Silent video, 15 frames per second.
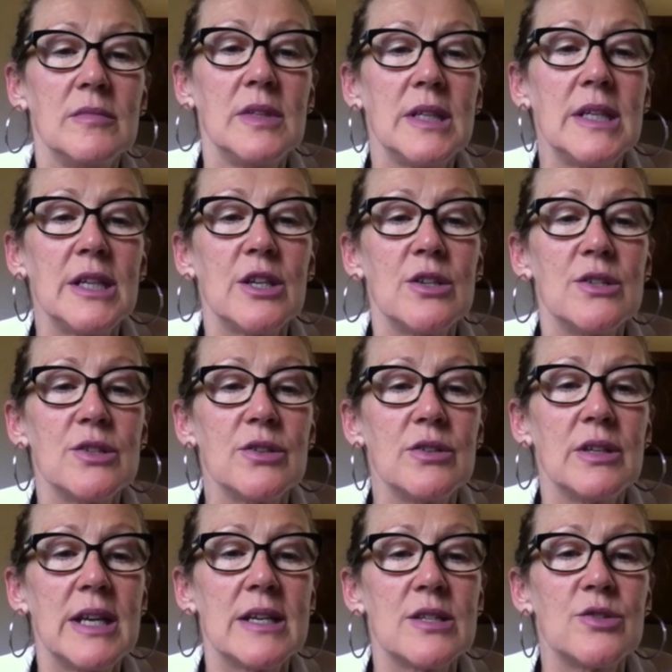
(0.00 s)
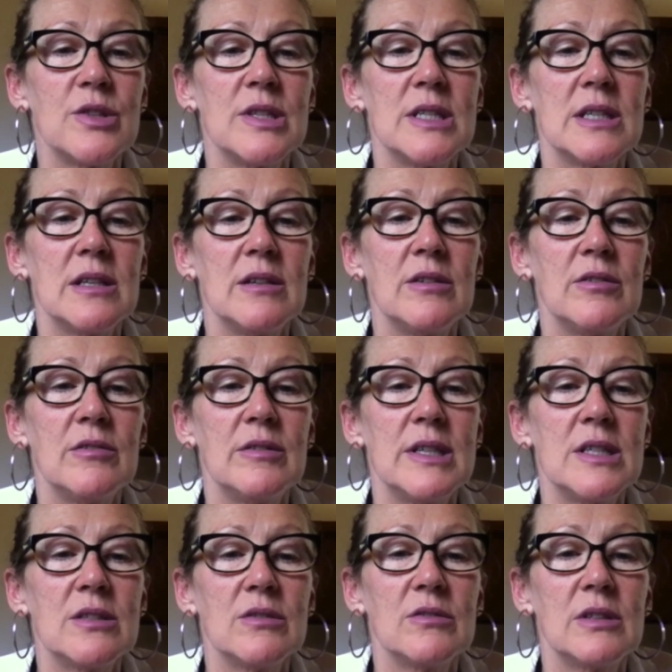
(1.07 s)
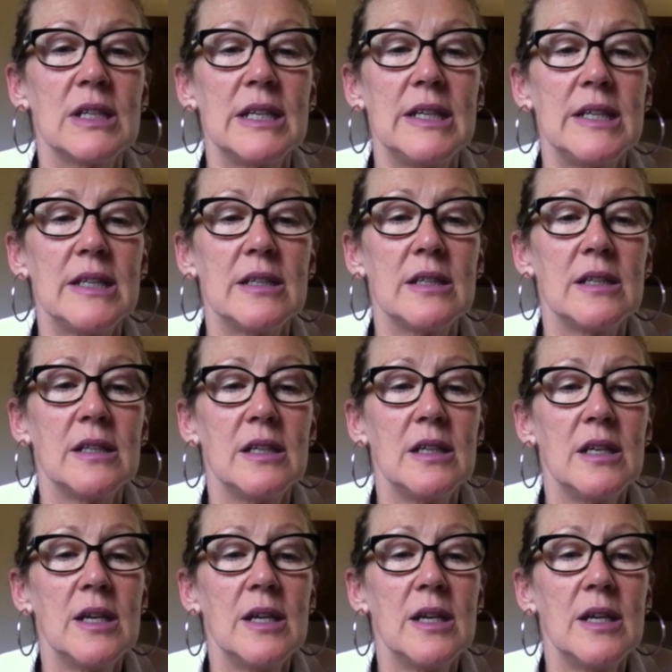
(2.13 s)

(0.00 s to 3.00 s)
And then it goes on, gastroenterological clinic.